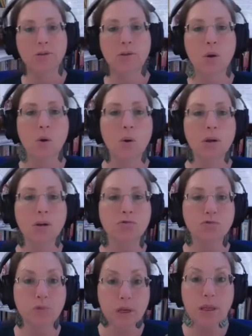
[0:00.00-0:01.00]
So it's
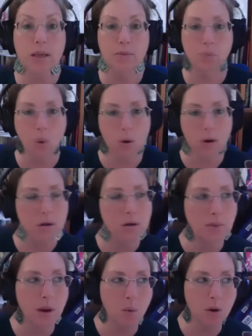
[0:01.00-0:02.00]
really important. You
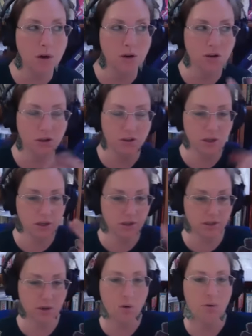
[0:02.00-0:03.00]
might want to just
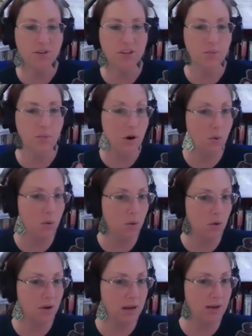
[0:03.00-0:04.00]
consider, this is part of what we're
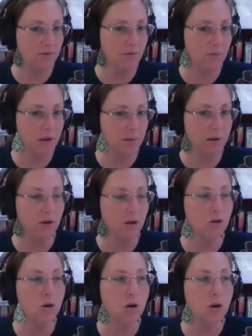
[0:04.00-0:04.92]
looking at for big picture.